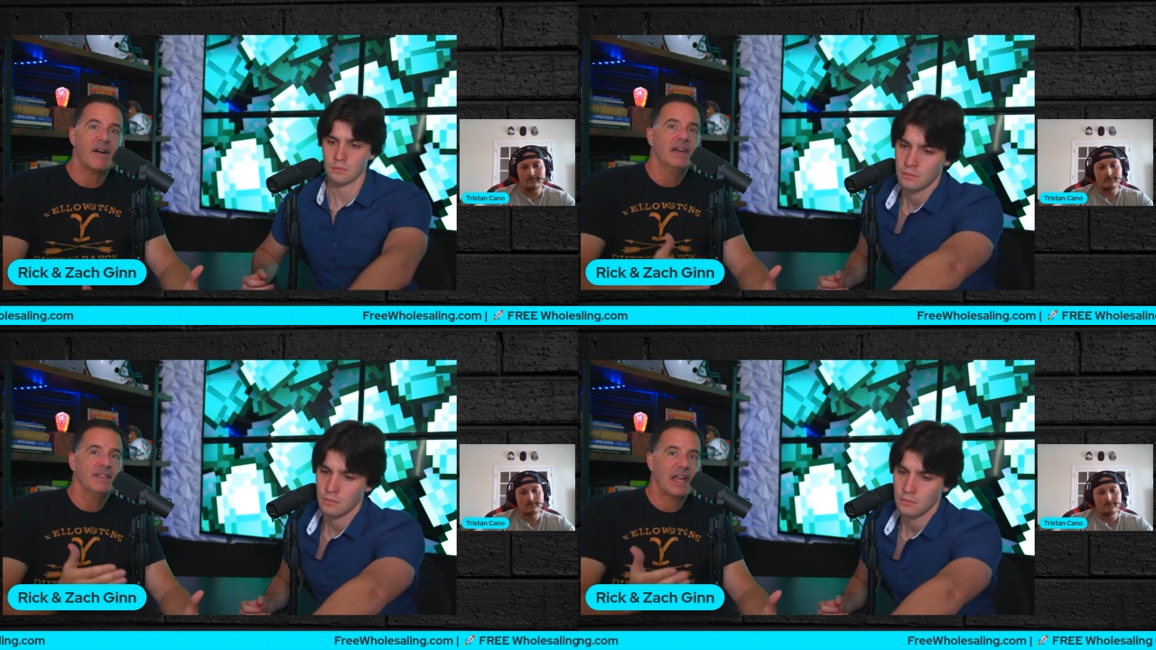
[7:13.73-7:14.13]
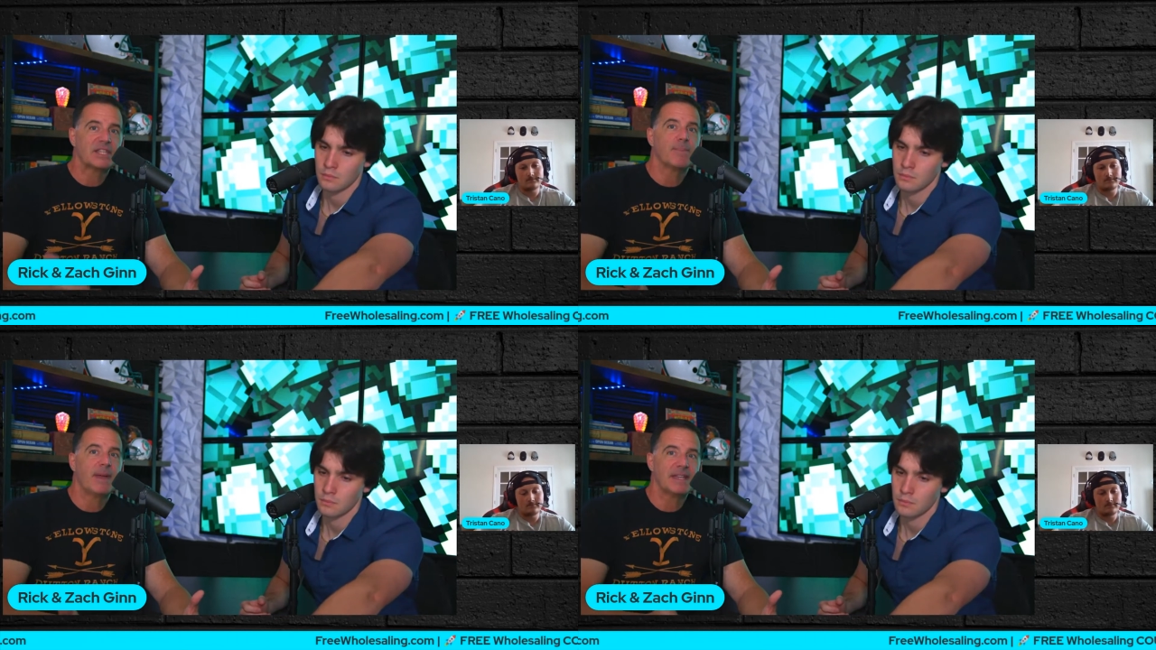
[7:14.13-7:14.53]
Speaker 1: that's
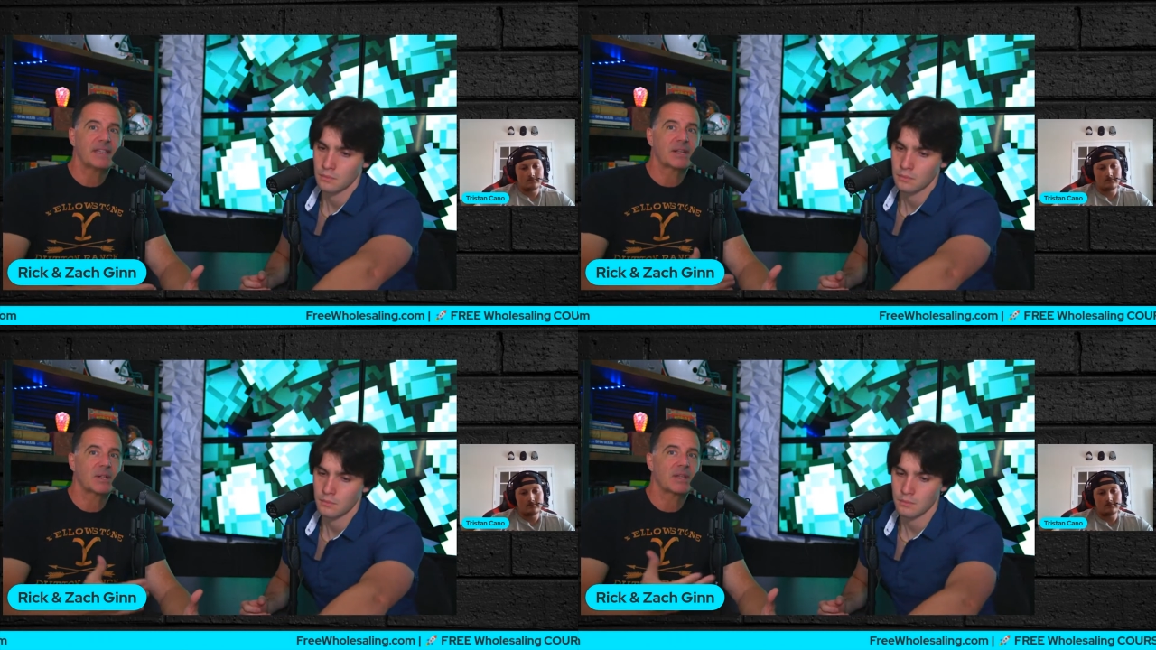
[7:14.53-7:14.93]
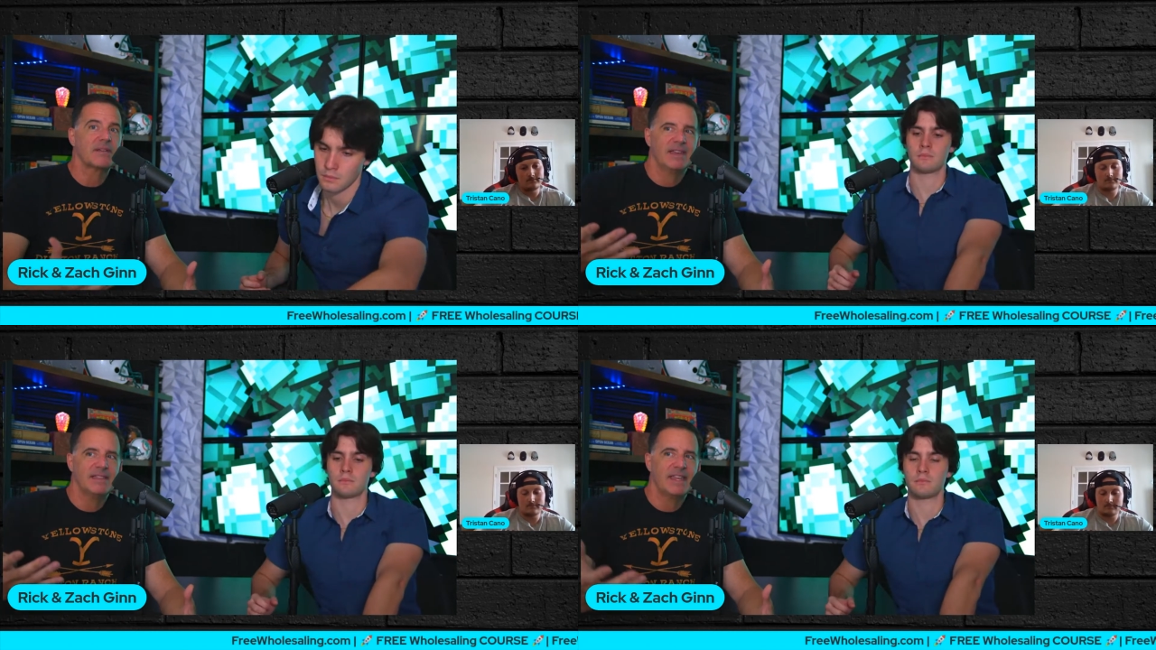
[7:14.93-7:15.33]
basically,
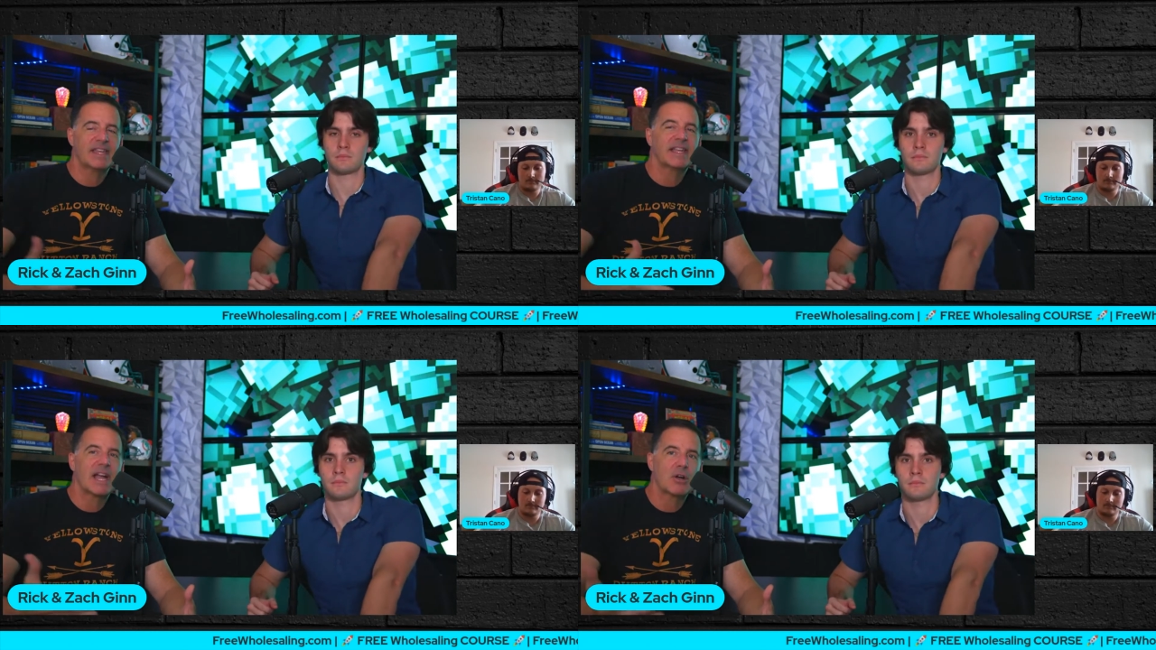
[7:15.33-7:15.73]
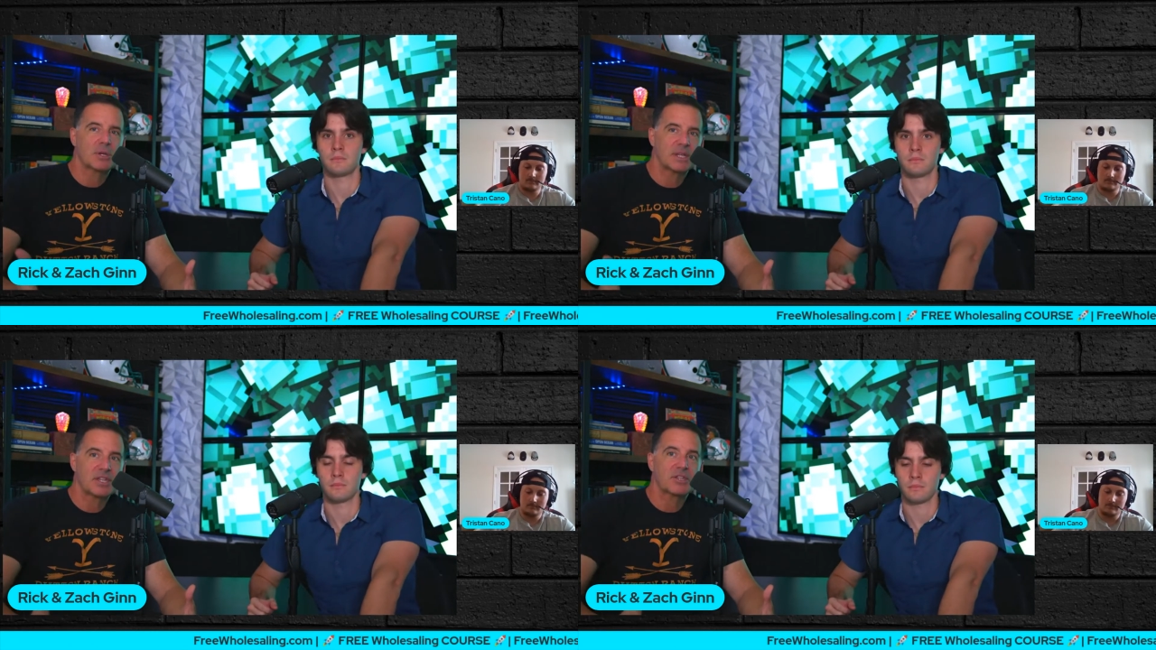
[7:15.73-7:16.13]
they can calculate
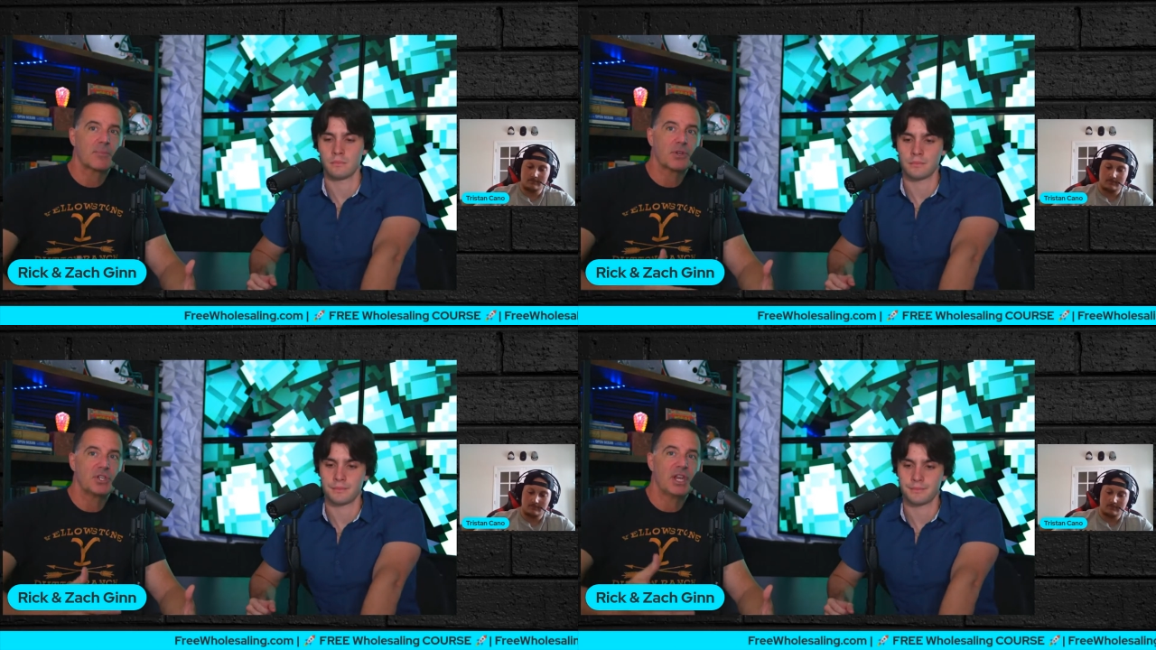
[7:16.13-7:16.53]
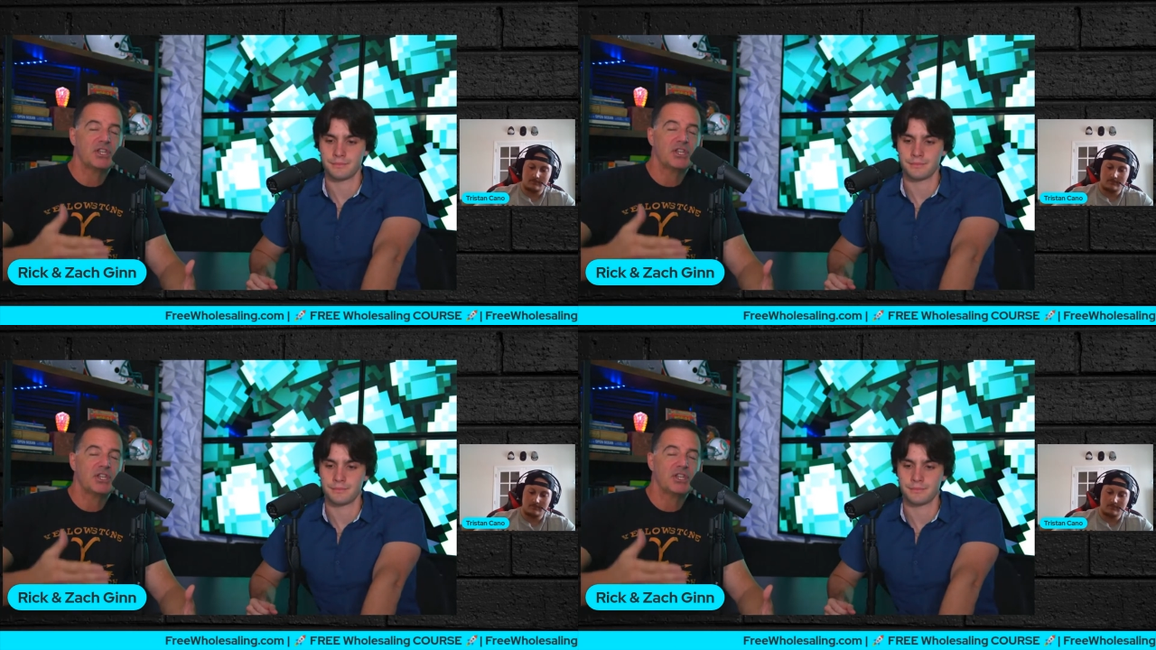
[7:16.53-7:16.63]
the depreciation.